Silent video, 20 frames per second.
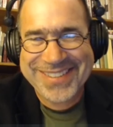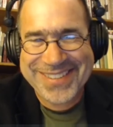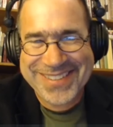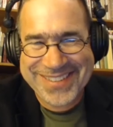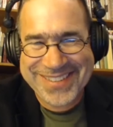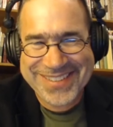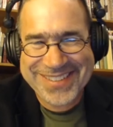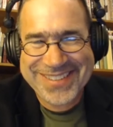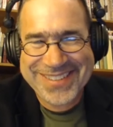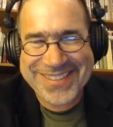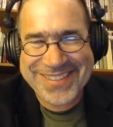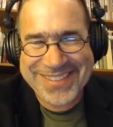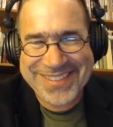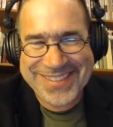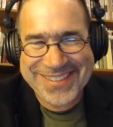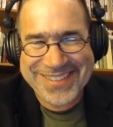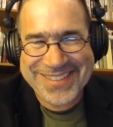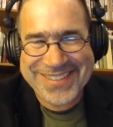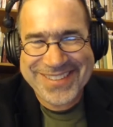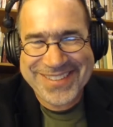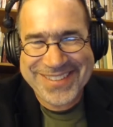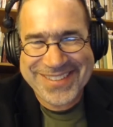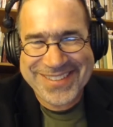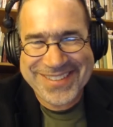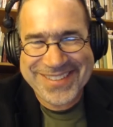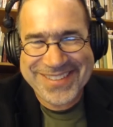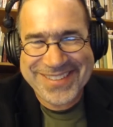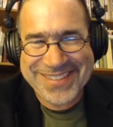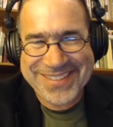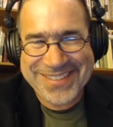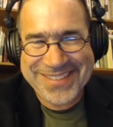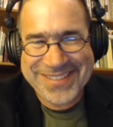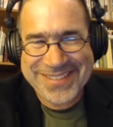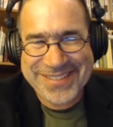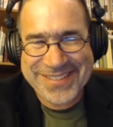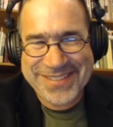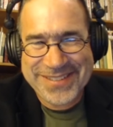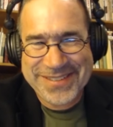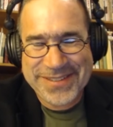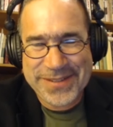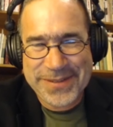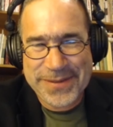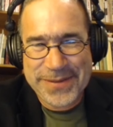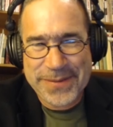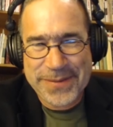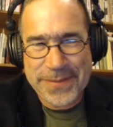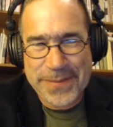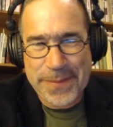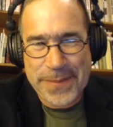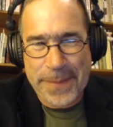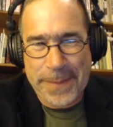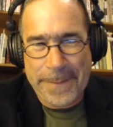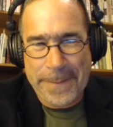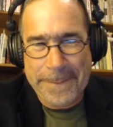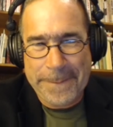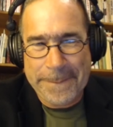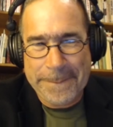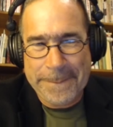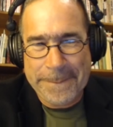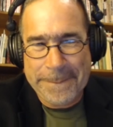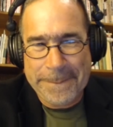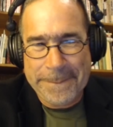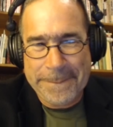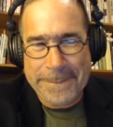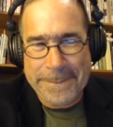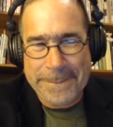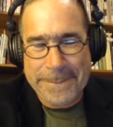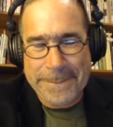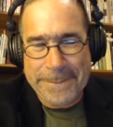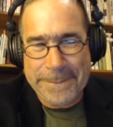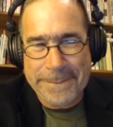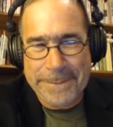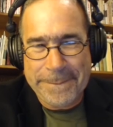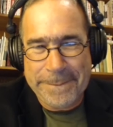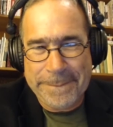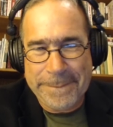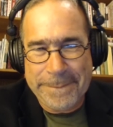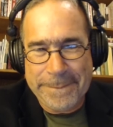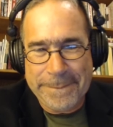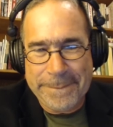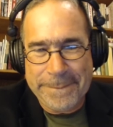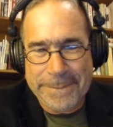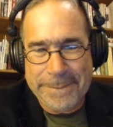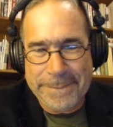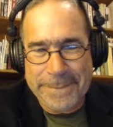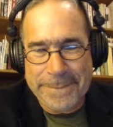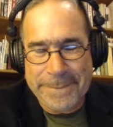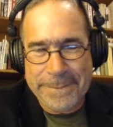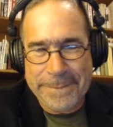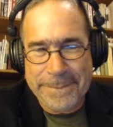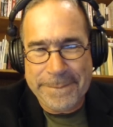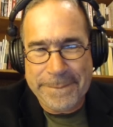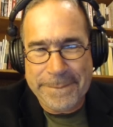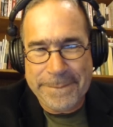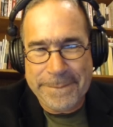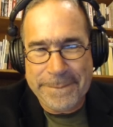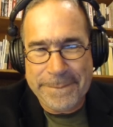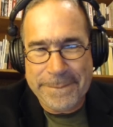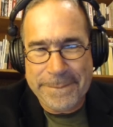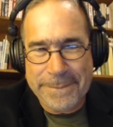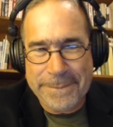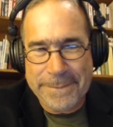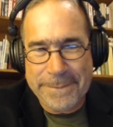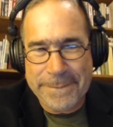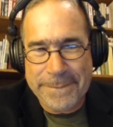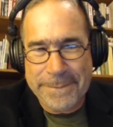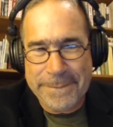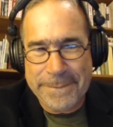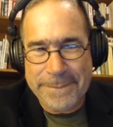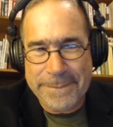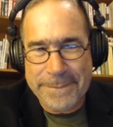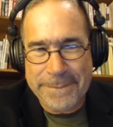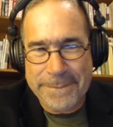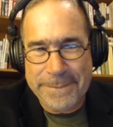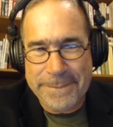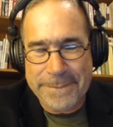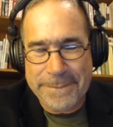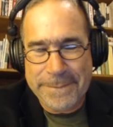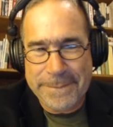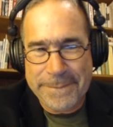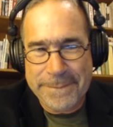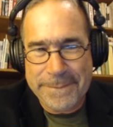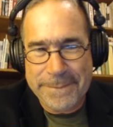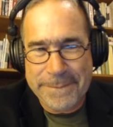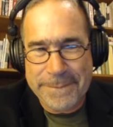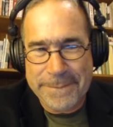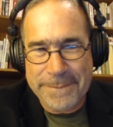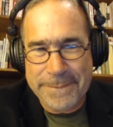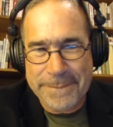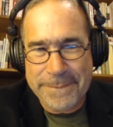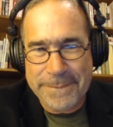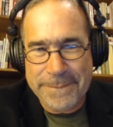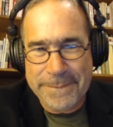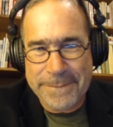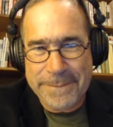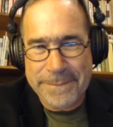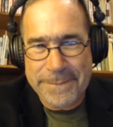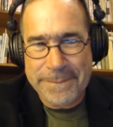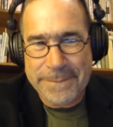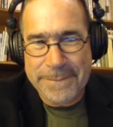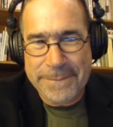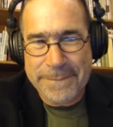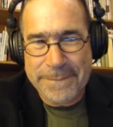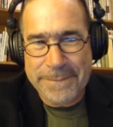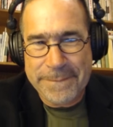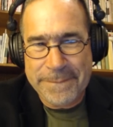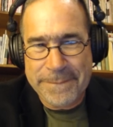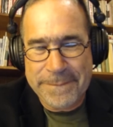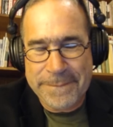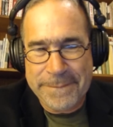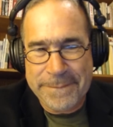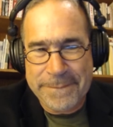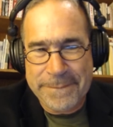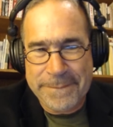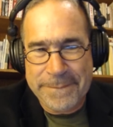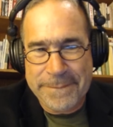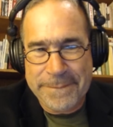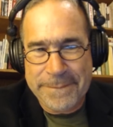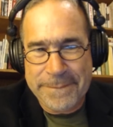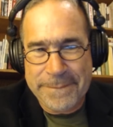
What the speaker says: (silent)